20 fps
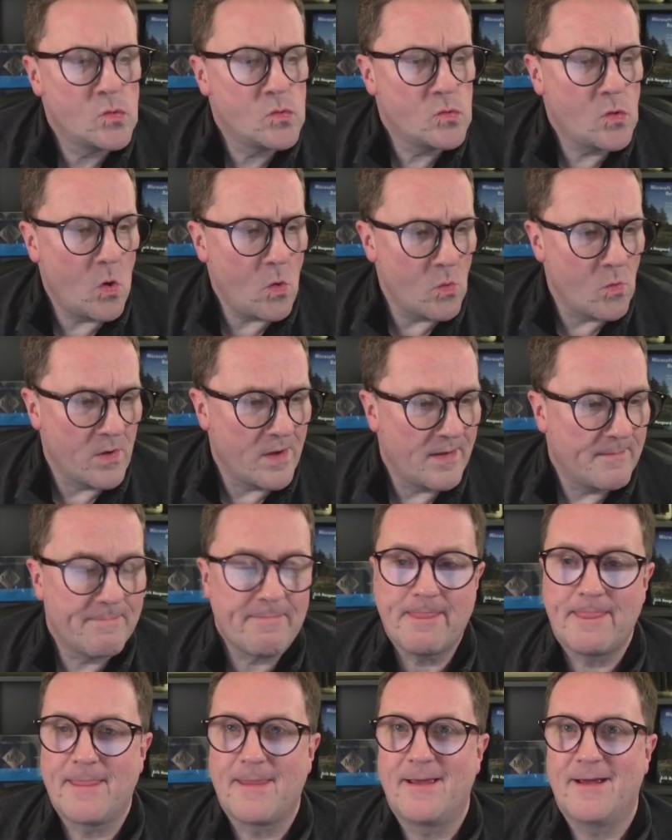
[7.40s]
Oh,
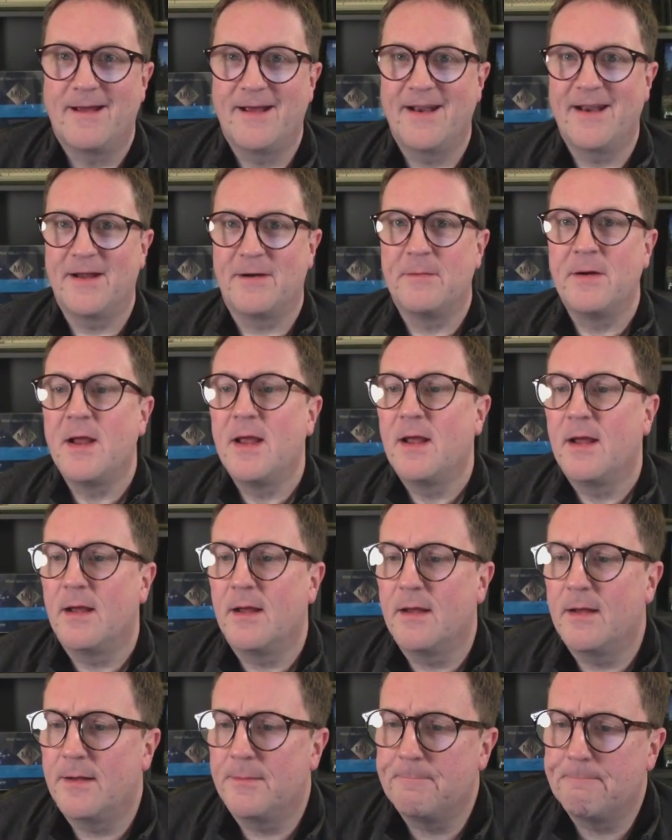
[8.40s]
hi there.
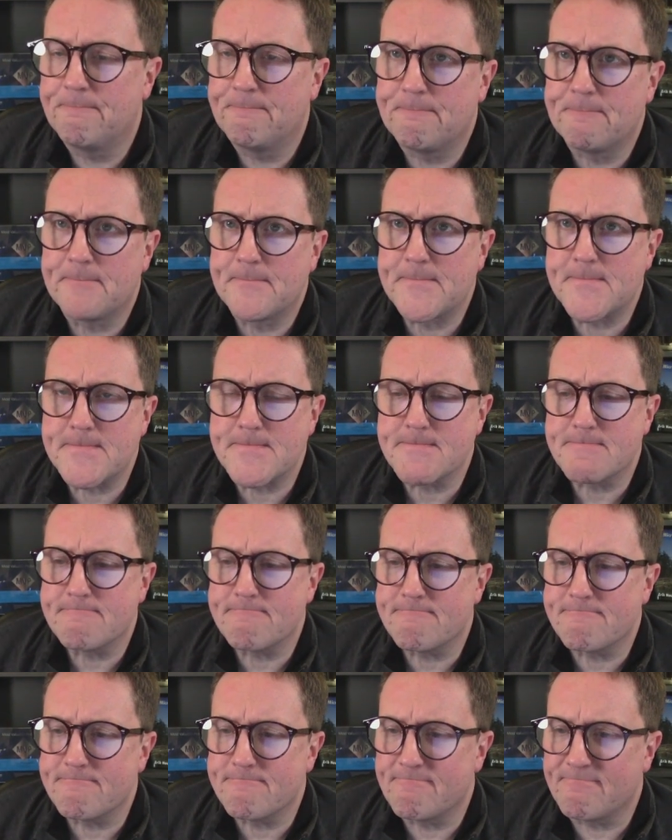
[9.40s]

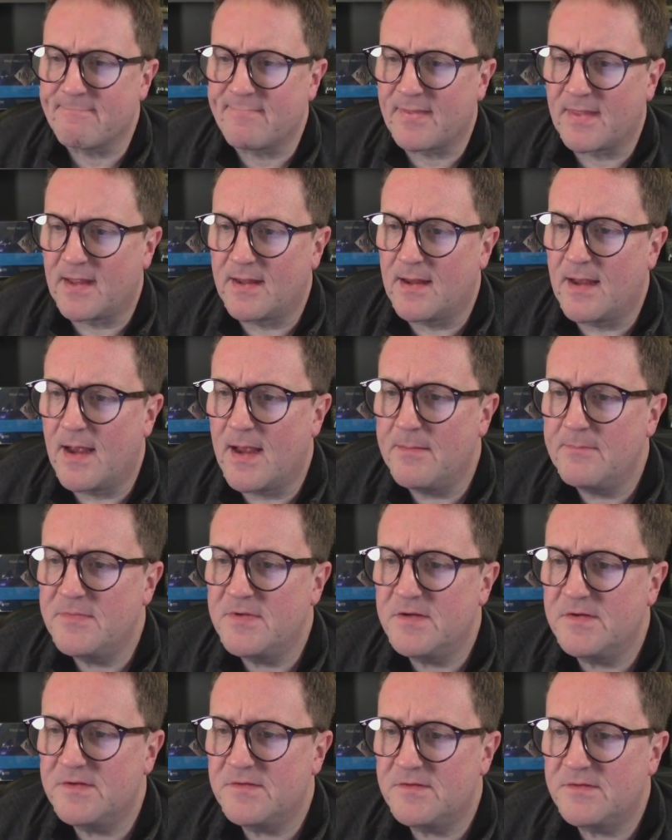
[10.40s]
I'm
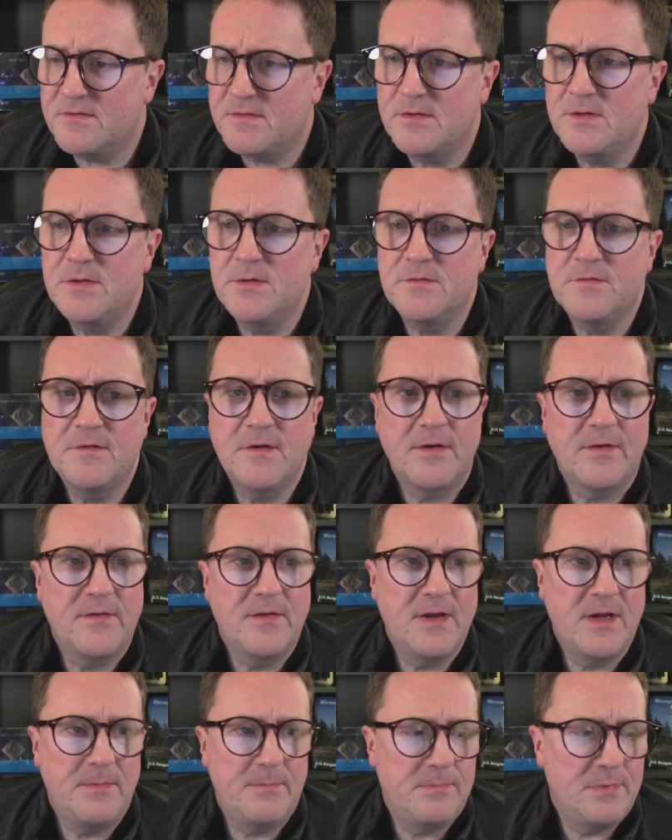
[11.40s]
just using
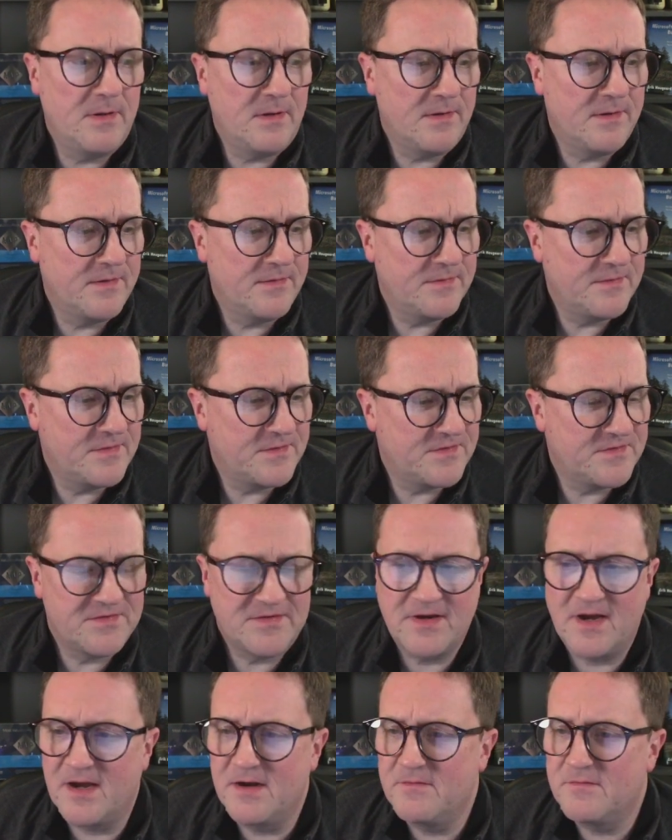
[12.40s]
the built-in
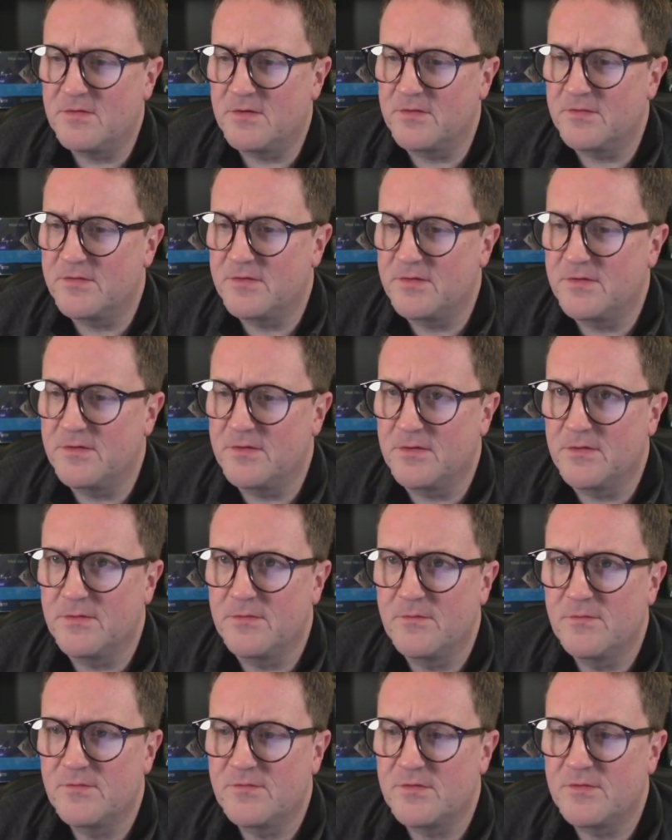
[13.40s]
design function, you know,
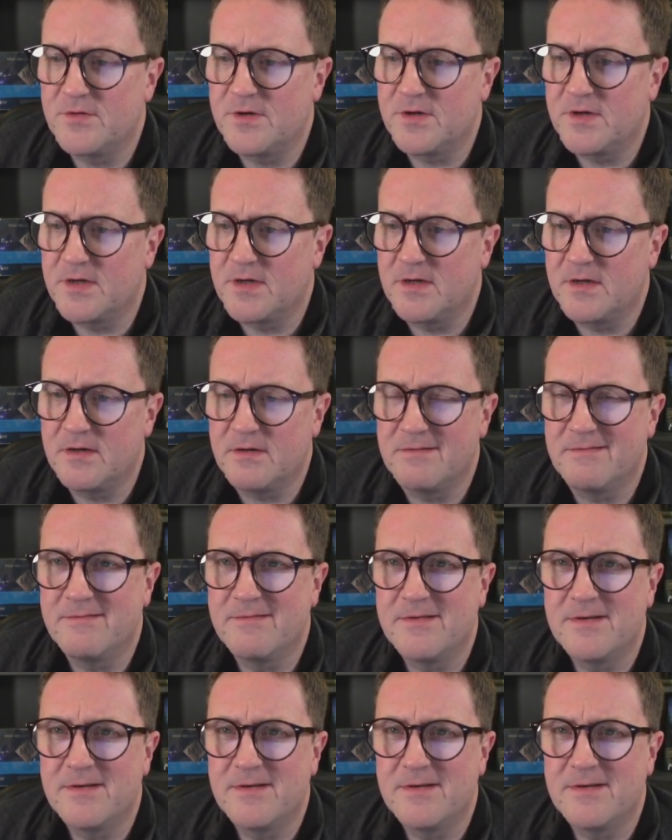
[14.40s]
so you can